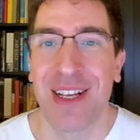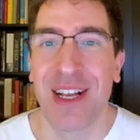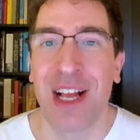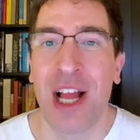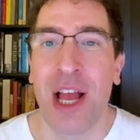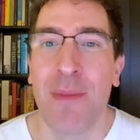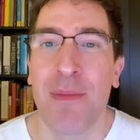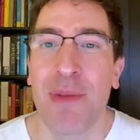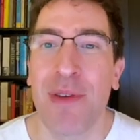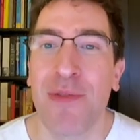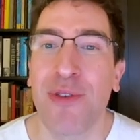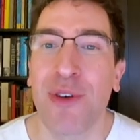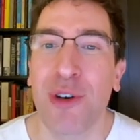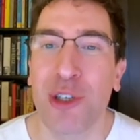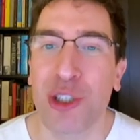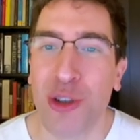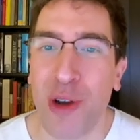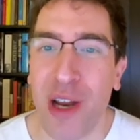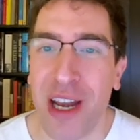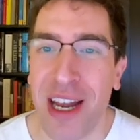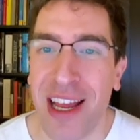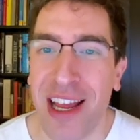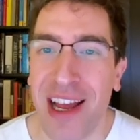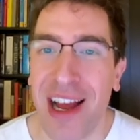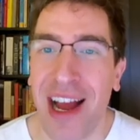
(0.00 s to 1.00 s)
Before
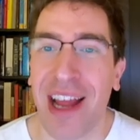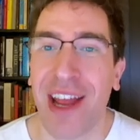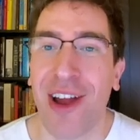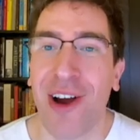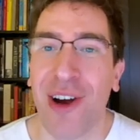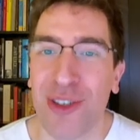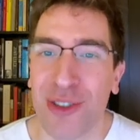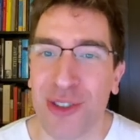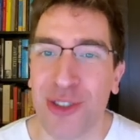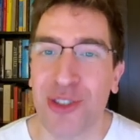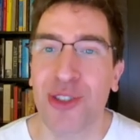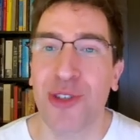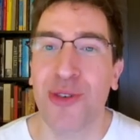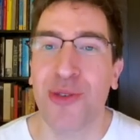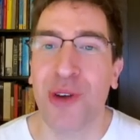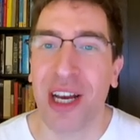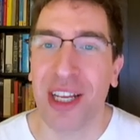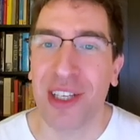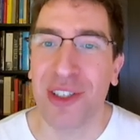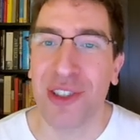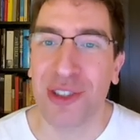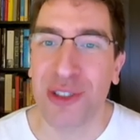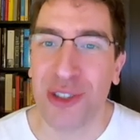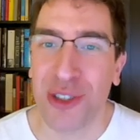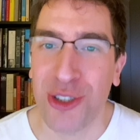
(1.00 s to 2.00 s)
training, I also
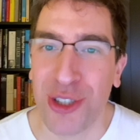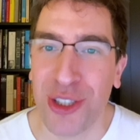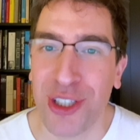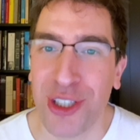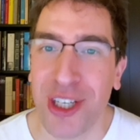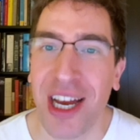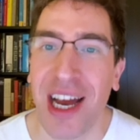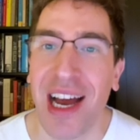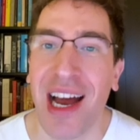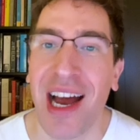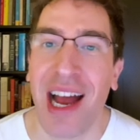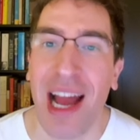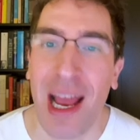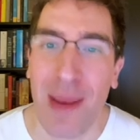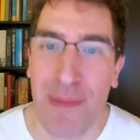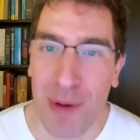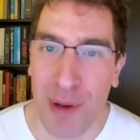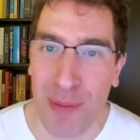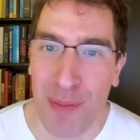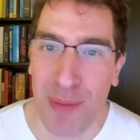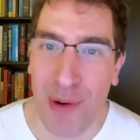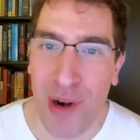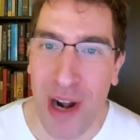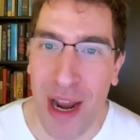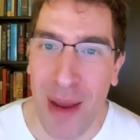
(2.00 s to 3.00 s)
undertook a
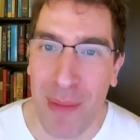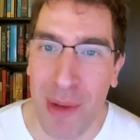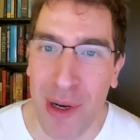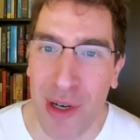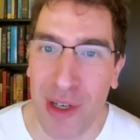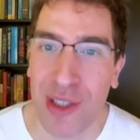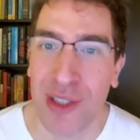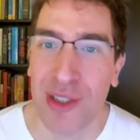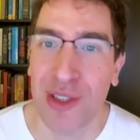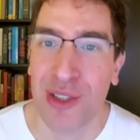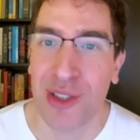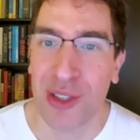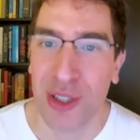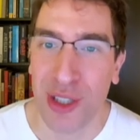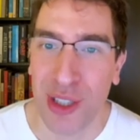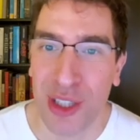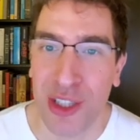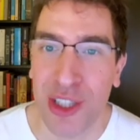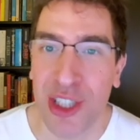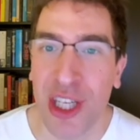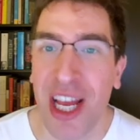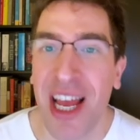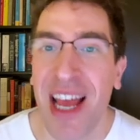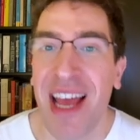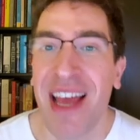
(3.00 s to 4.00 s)
hyperparameter
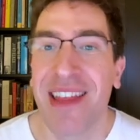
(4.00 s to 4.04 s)
search.